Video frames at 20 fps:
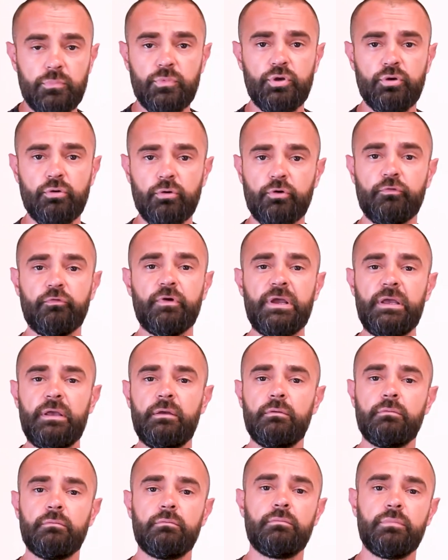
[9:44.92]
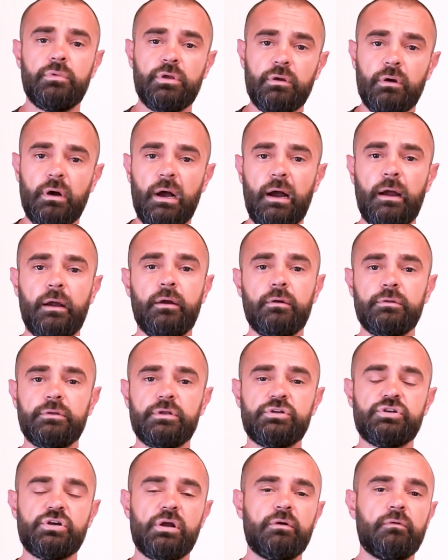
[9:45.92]
you agree, you hire
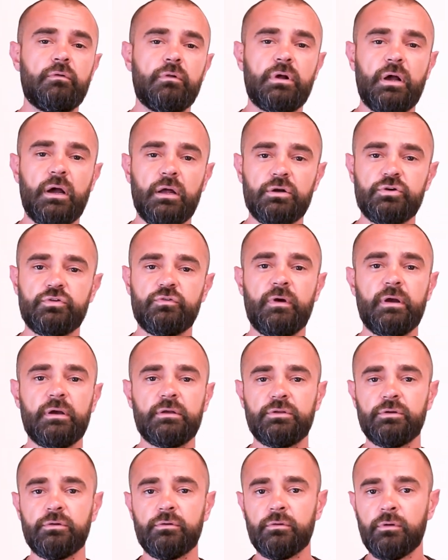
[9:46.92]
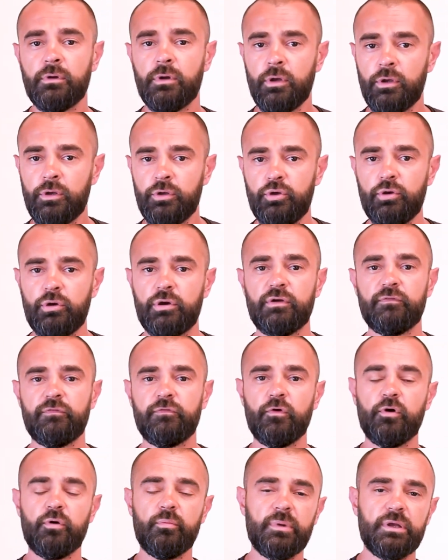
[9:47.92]
the general contractor, you
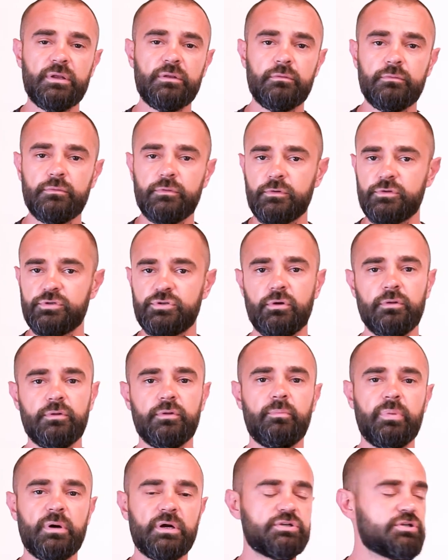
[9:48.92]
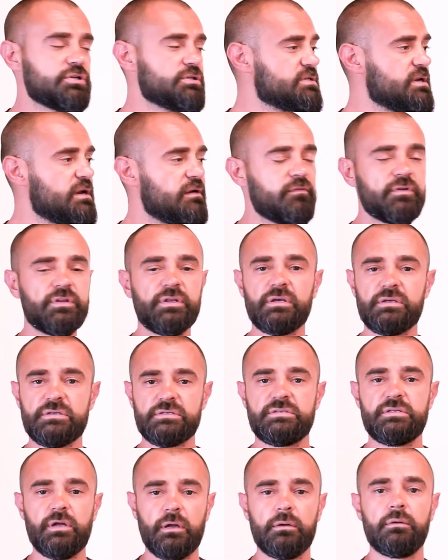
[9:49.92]
confirm it, there's all the budgets,
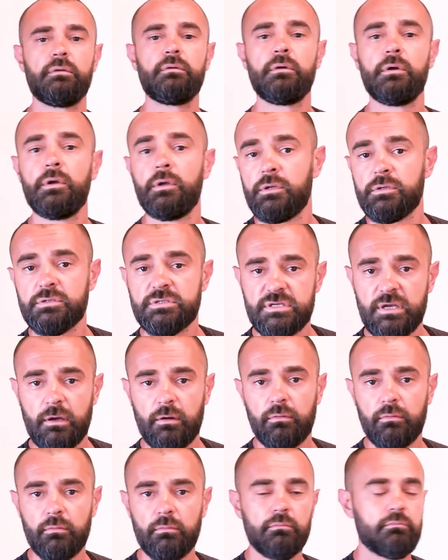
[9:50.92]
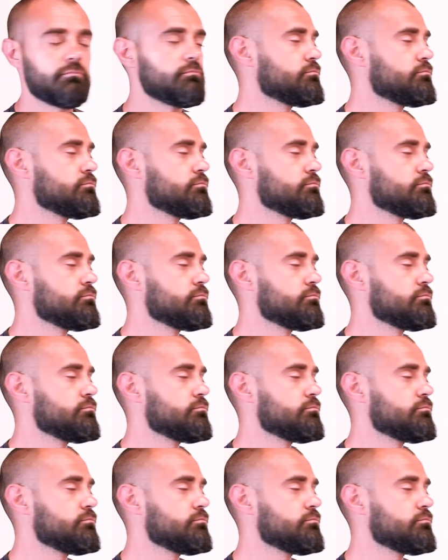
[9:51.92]
everything's done. So,